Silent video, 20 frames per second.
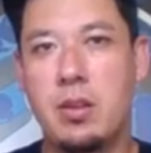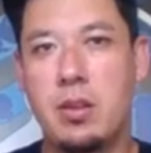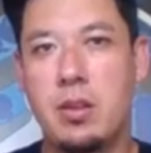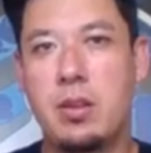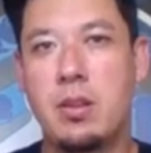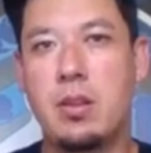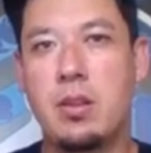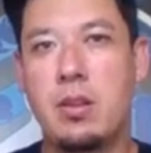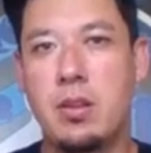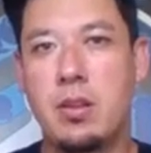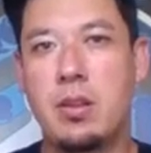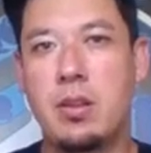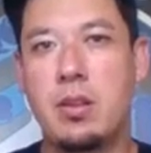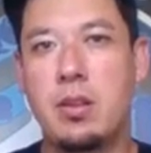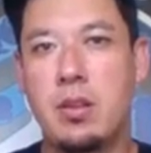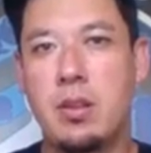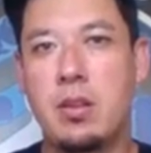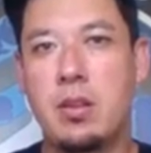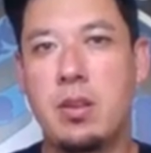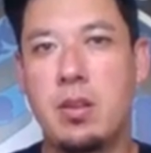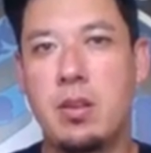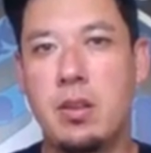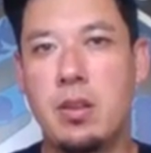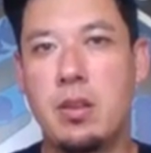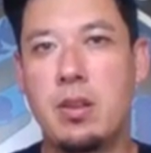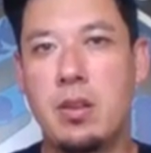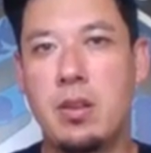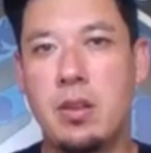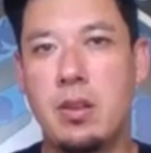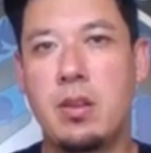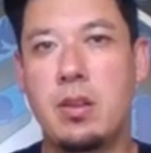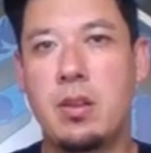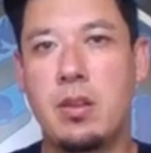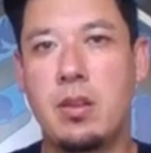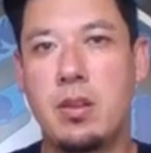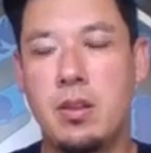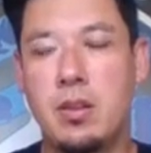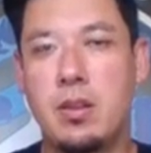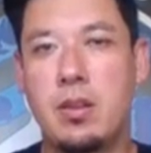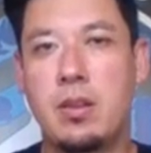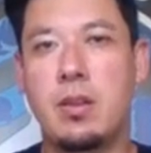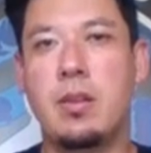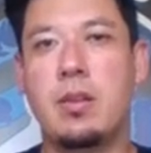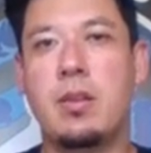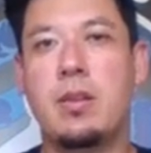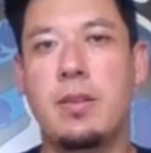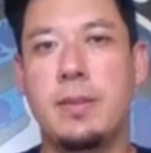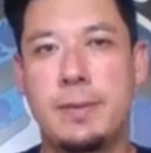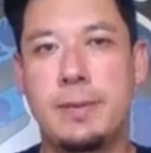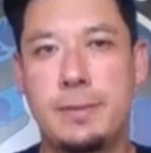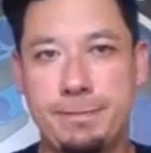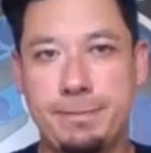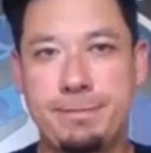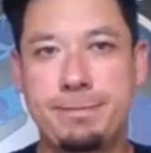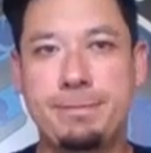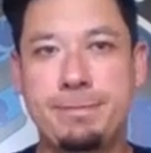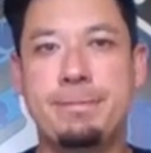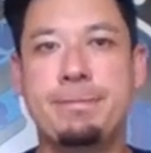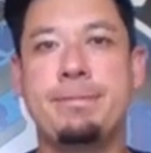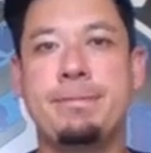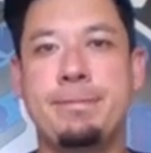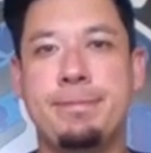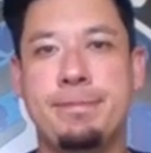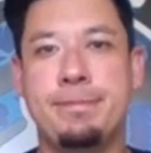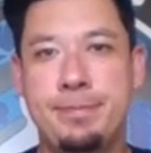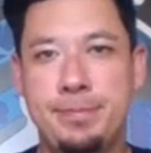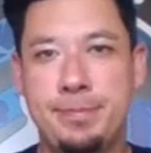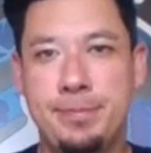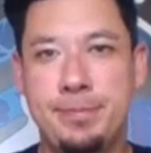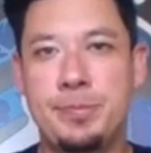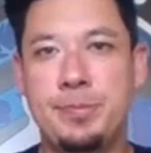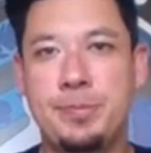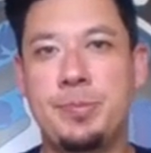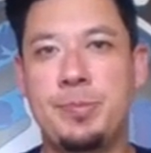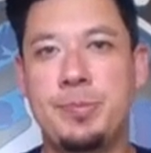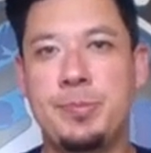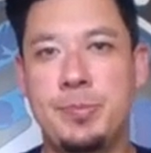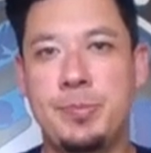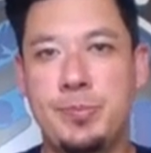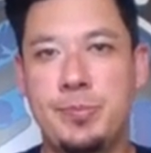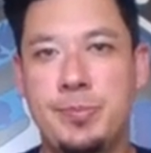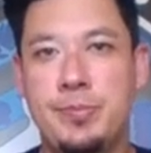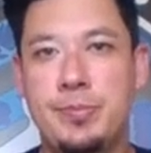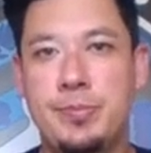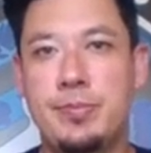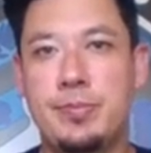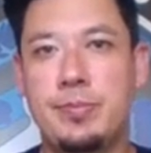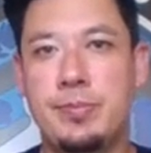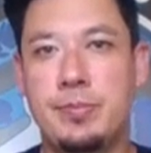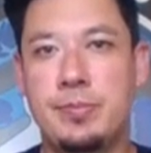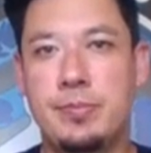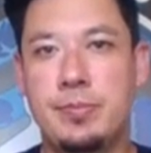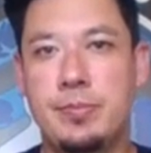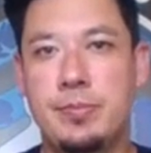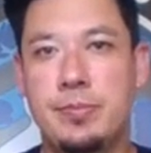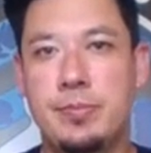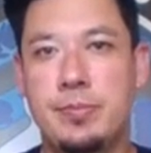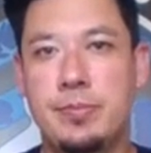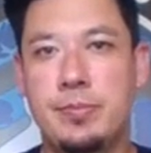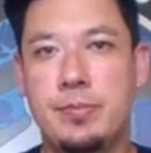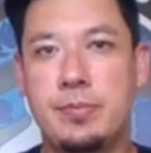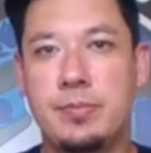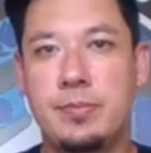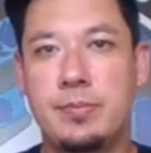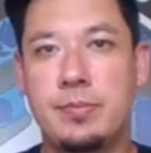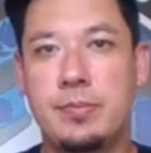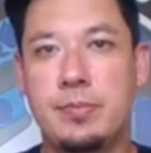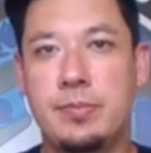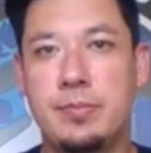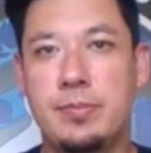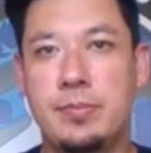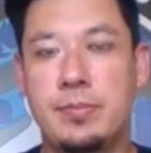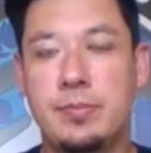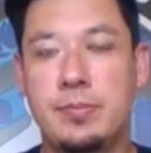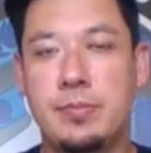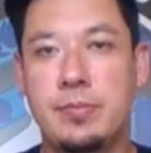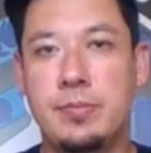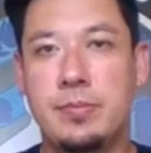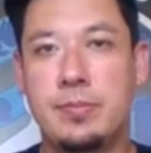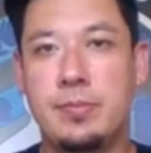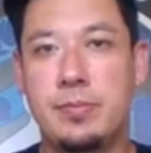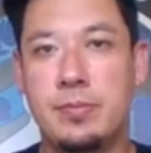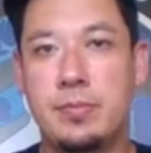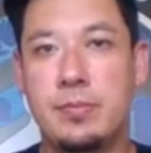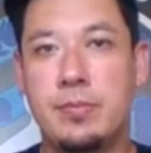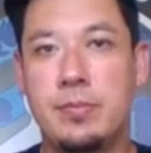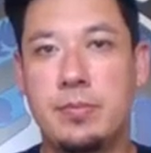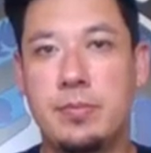(silent)